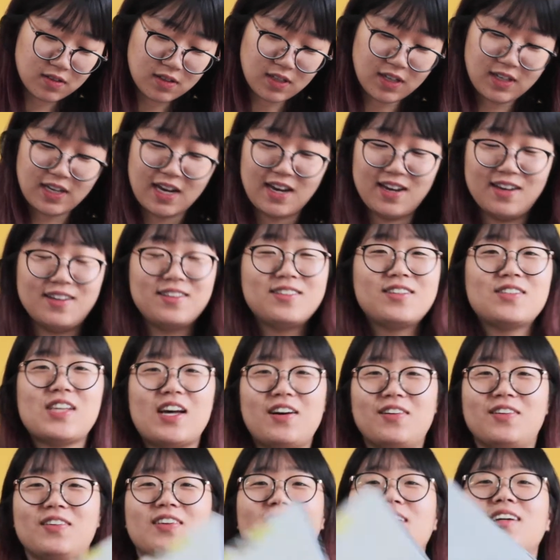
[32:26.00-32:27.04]
Okay,
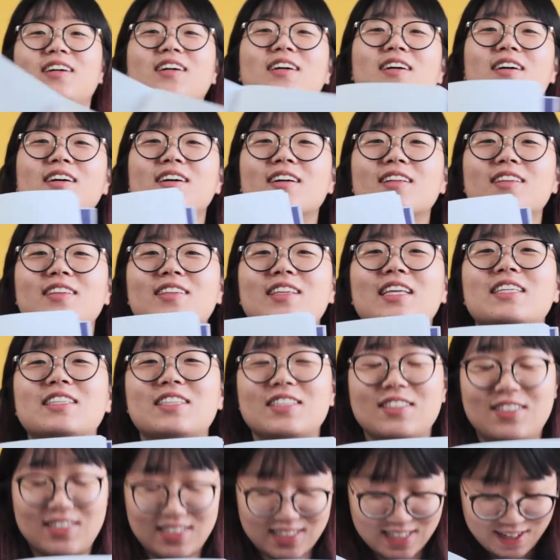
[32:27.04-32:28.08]
so this
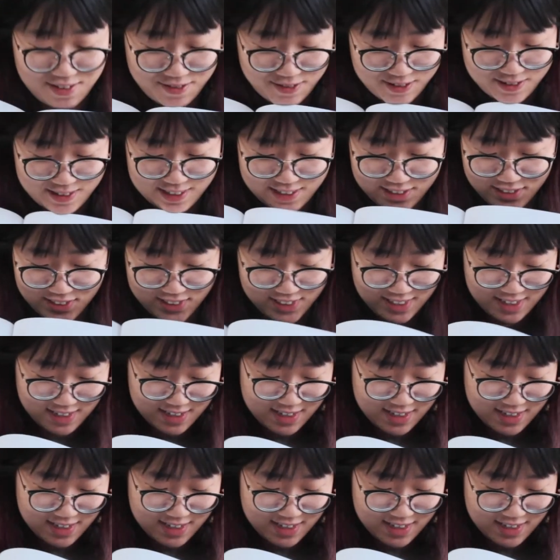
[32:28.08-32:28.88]
is daffodils.